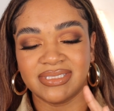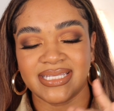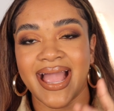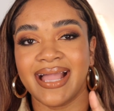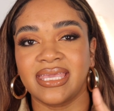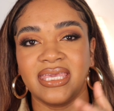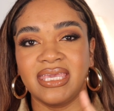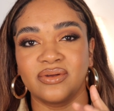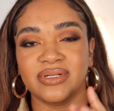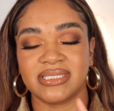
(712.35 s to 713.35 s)

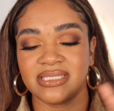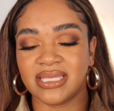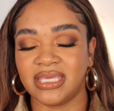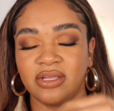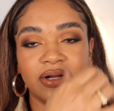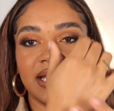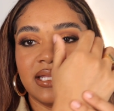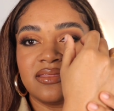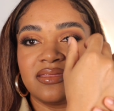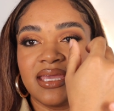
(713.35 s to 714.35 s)
tacky or sticky or
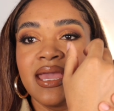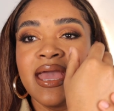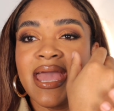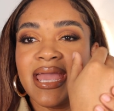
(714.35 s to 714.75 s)
anything.